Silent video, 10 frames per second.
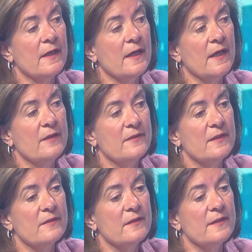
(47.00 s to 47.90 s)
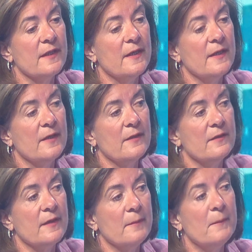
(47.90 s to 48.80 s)
I think that
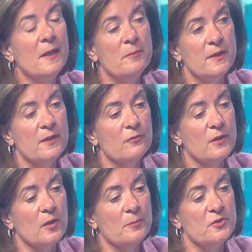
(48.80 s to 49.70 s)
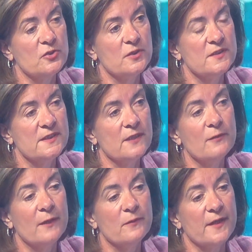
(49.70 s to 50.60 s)
there may be a real opportunity
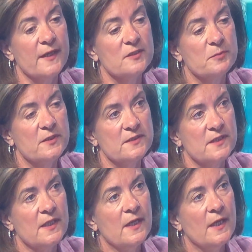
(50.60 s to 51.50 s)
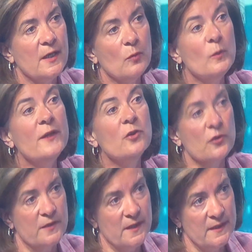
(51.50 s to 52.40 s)
around that, but we're
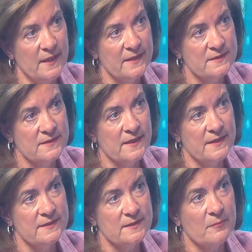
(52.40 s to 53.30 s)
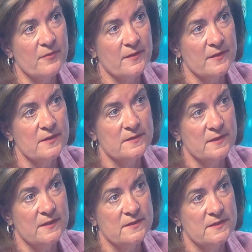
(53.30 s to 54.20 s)
not there yet. That is something
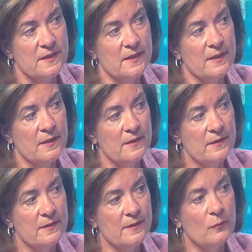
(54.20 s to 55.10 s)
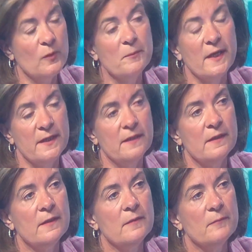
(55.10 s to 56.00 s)
that we
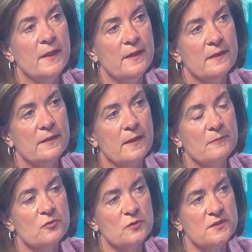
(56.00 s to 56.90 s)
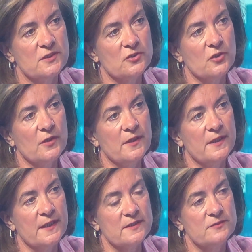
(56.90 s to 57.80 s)
may come to a decision on in the
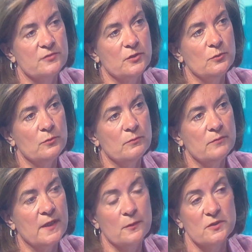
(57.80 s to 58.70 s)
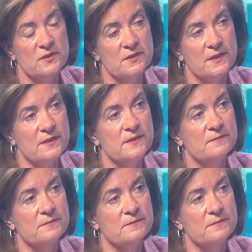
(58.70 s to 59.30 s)
next few hours and days.